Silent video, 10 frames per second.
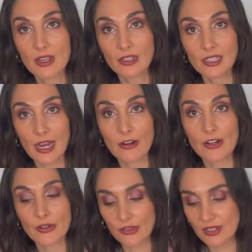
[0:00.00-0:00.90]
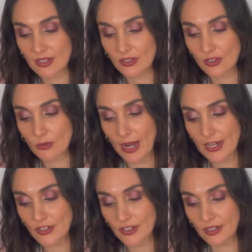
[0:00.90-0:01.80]
clarity on the
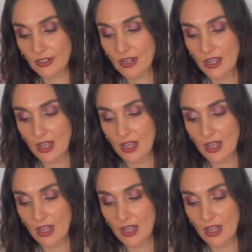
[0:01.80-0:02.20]
situation.